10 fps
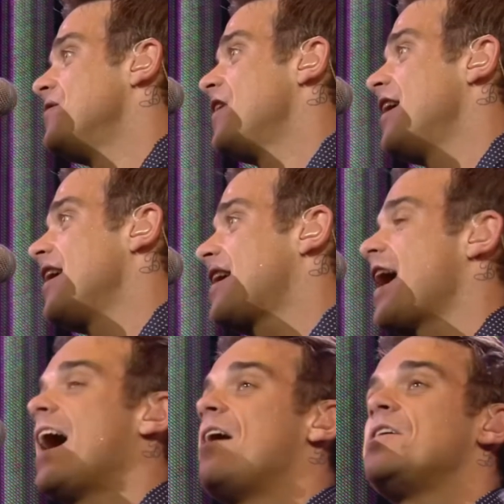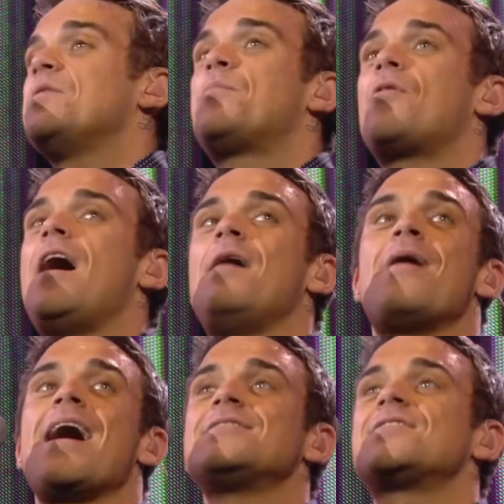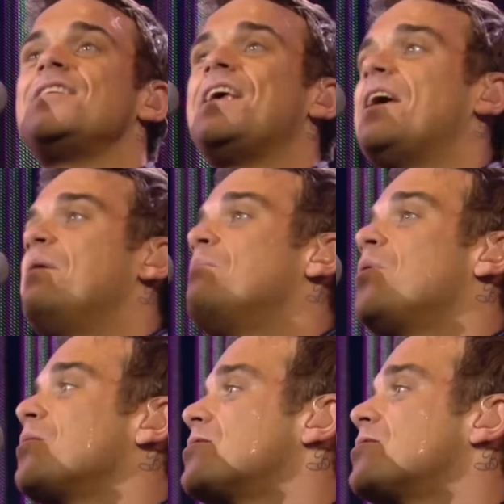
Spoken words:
The ballad became a massive hit, climbing the